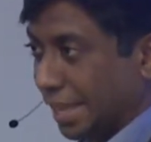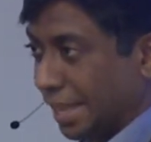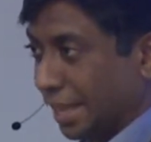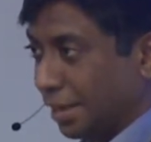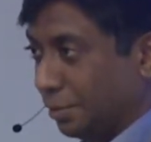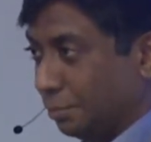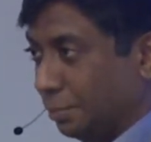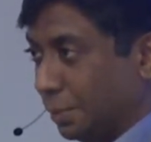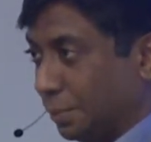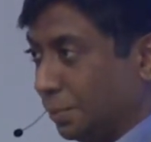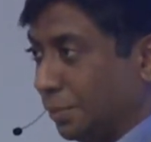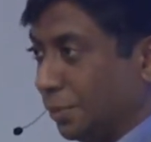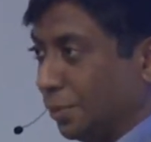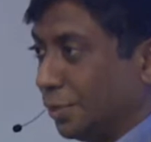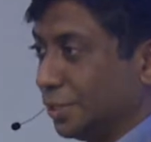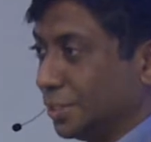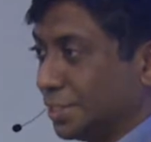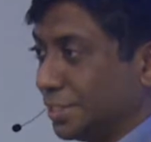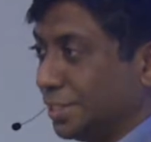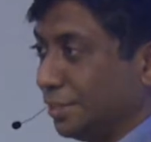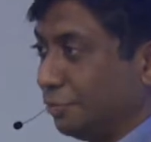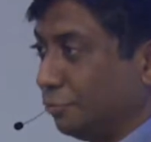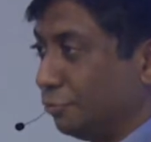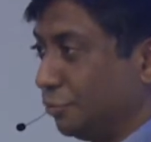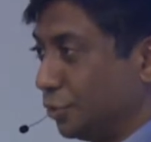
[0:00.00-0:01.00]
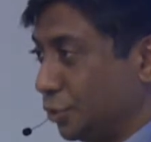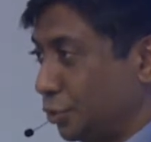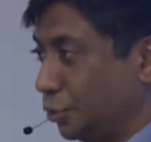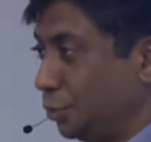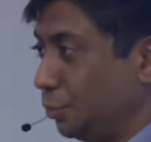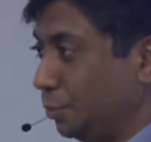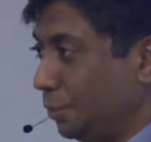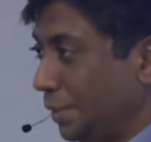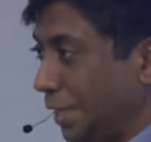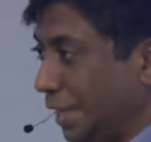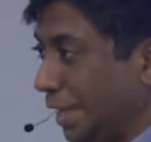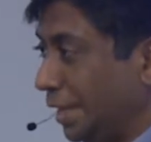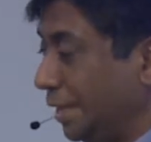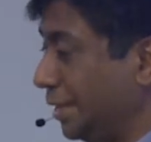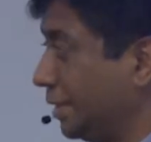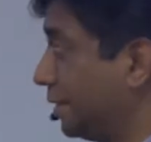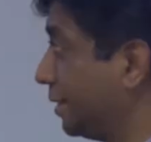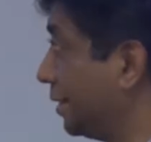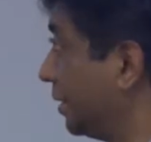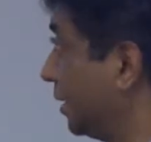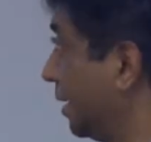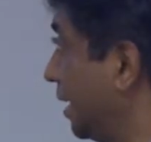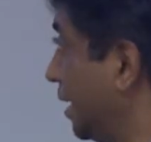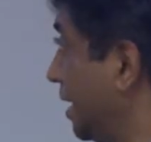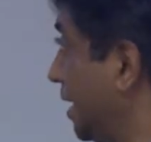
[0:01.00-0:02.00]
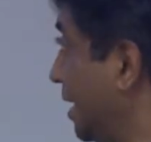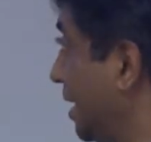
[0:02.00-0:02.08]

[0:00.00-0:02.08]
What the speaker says: and we would all sit for 2 days